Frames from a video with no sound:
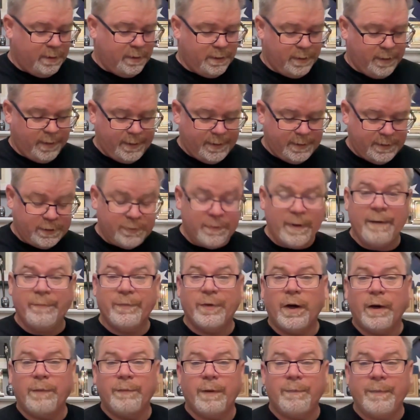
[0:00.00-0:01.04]
I just grabbed
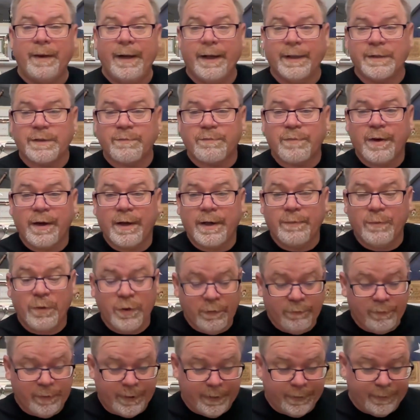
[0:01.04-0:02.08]
all my bags and brought them
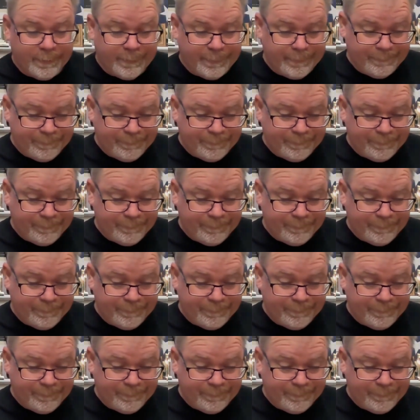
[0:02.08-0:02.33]
over here.